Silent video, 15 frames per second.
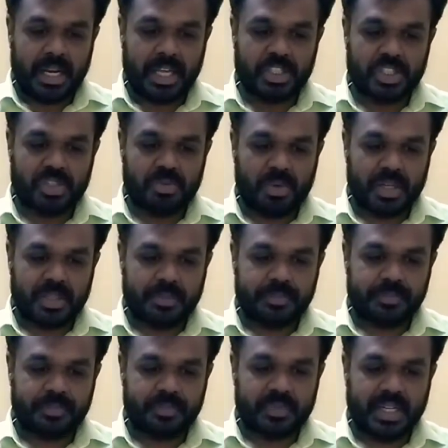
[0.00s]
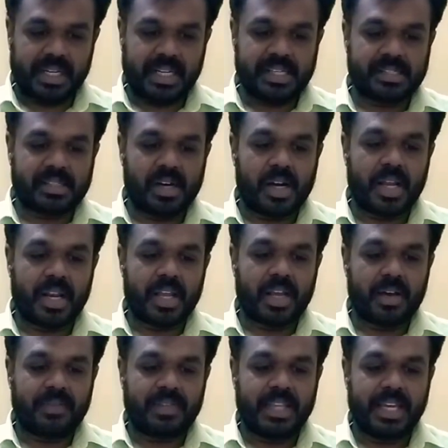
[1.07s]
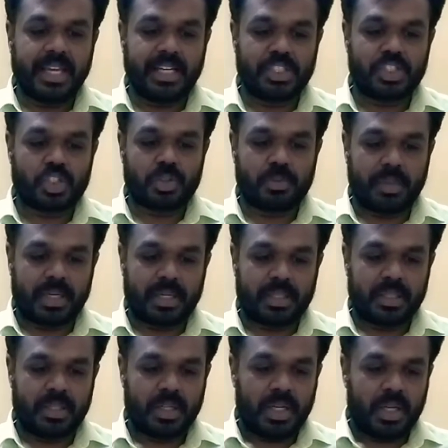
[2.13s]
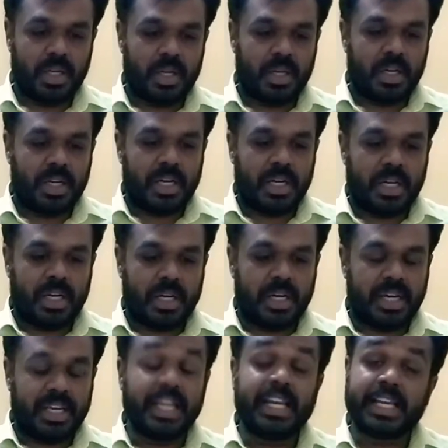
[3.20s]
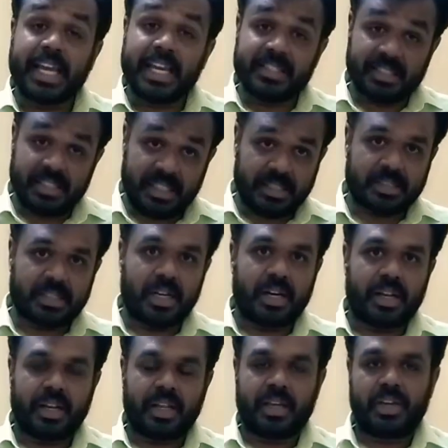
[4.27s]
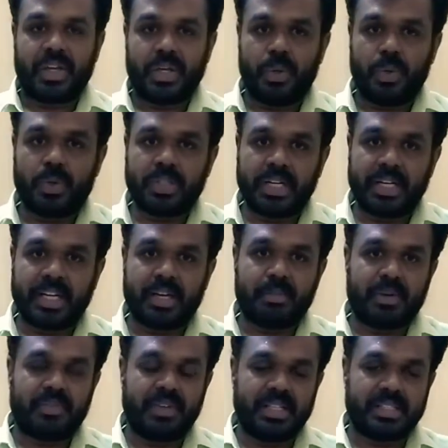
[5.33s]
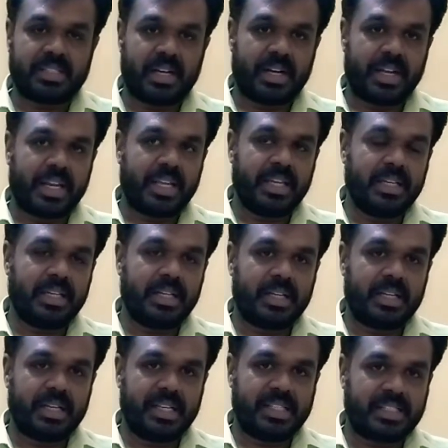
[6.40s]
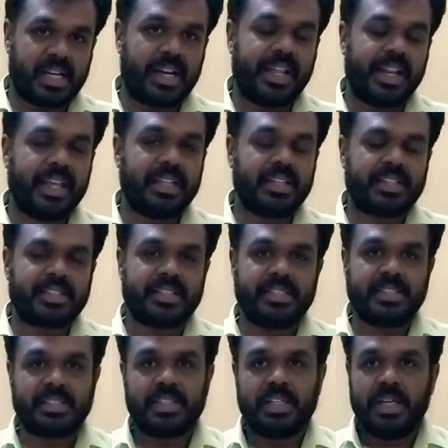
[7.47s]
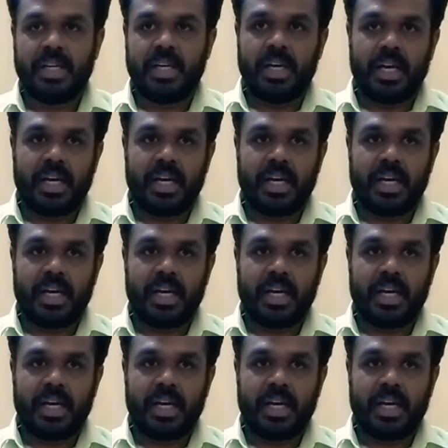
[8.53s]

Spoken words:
and next one, dishonoring of the instrument. In case of dishonoring, you know the term of dishonoring in the sense